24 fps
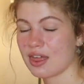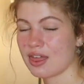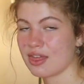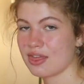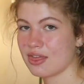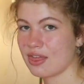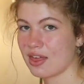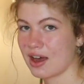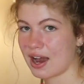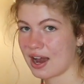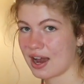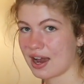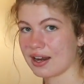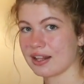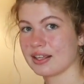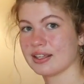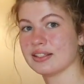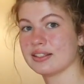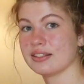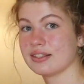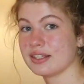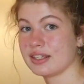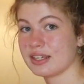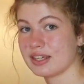That
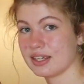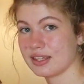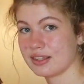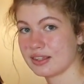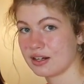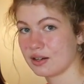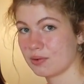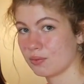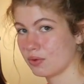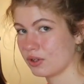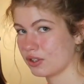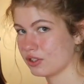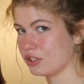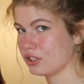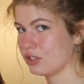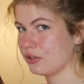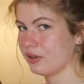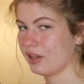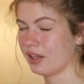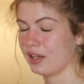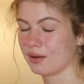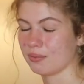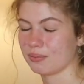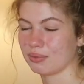is the E that it wants. You
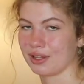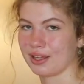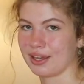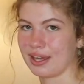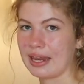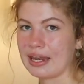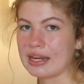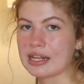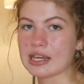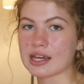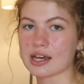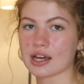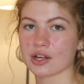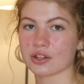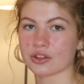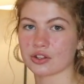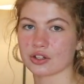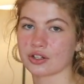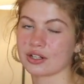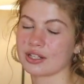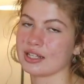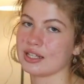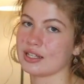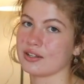can't play any
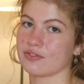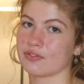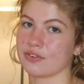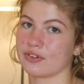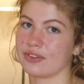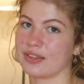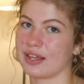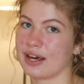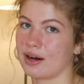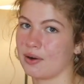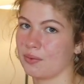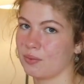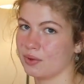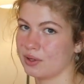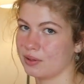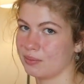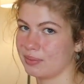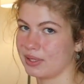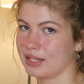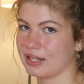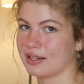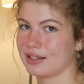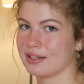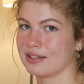other E for that one
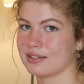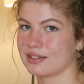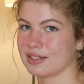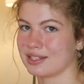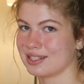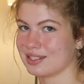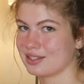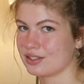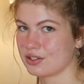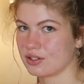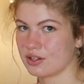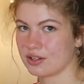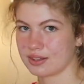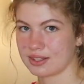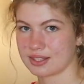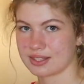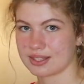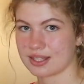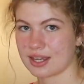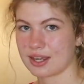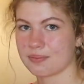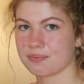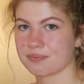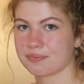because it's not the
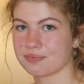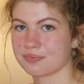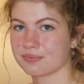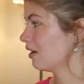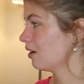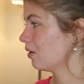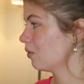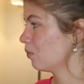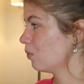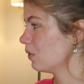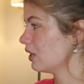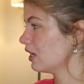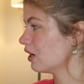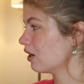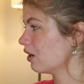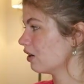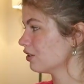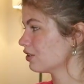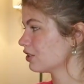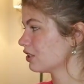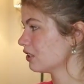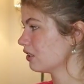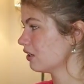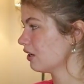same. We
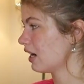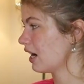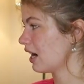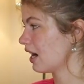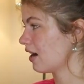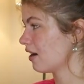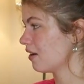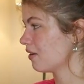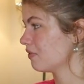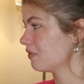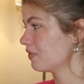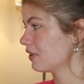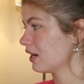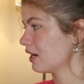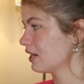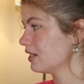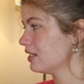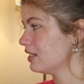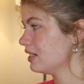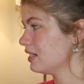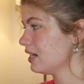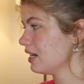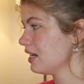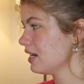also have a
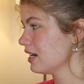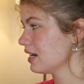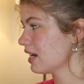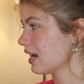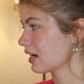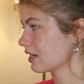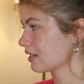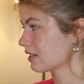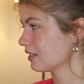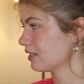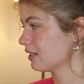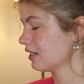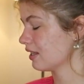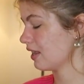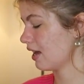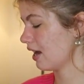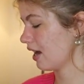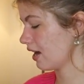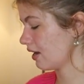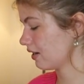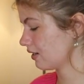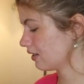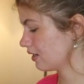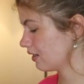D next to
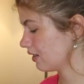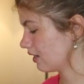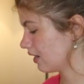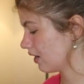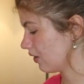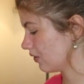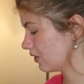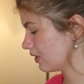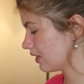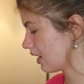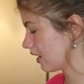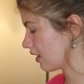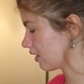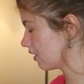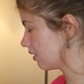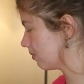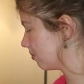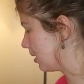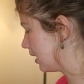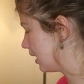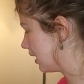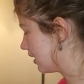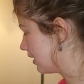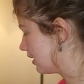that. Now, is that going
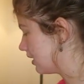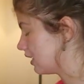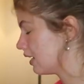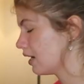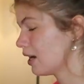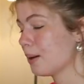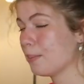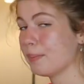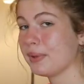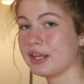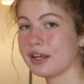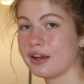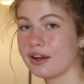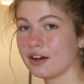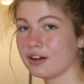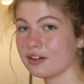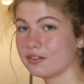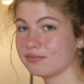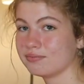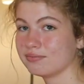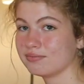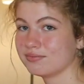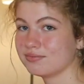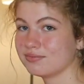to be a D up
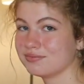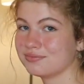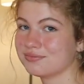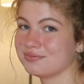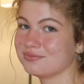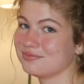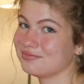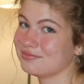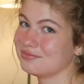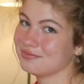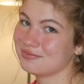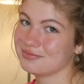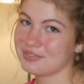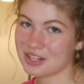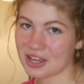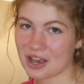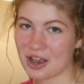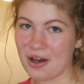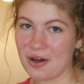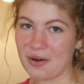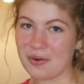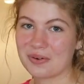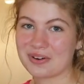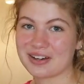here?
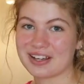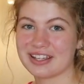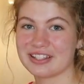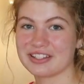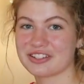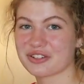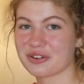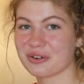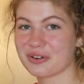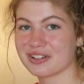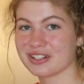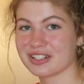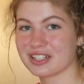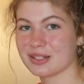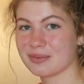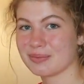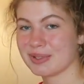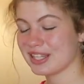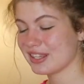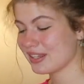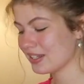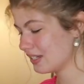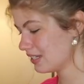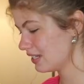No, it's going to
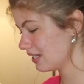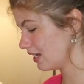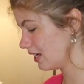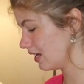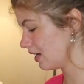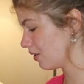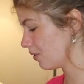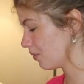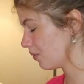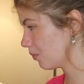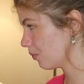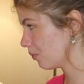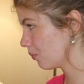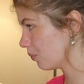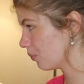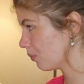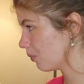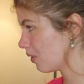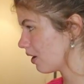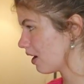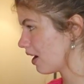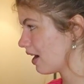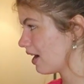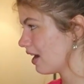be the D
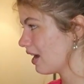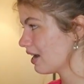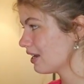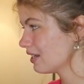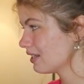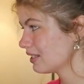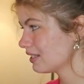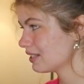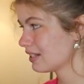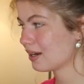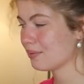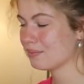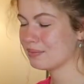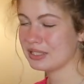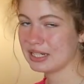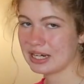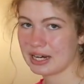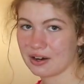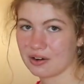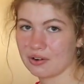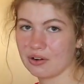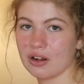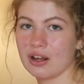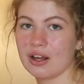right a step
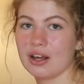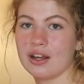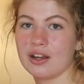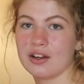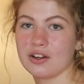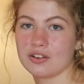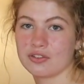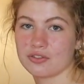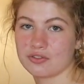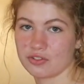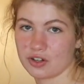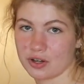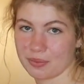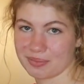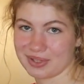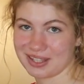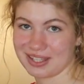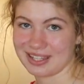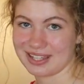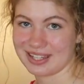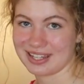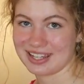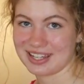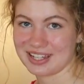down from
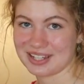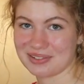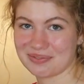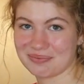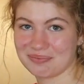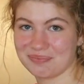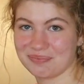E.